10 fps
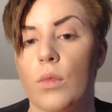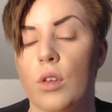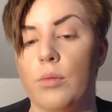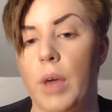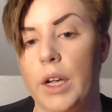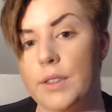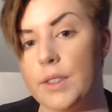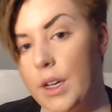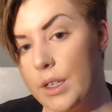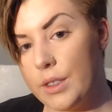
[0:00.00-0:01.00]
back and
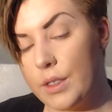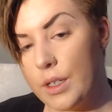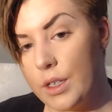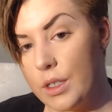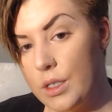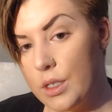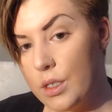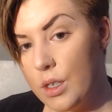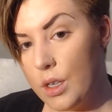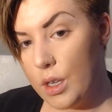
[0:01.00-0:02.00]
sides, and
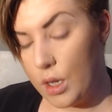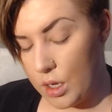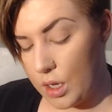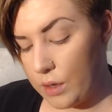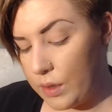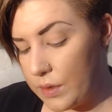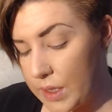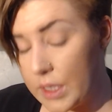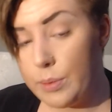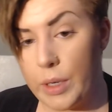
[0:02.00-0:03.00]
I don't use
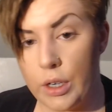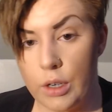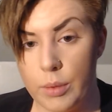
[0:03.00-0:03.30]
this mirror,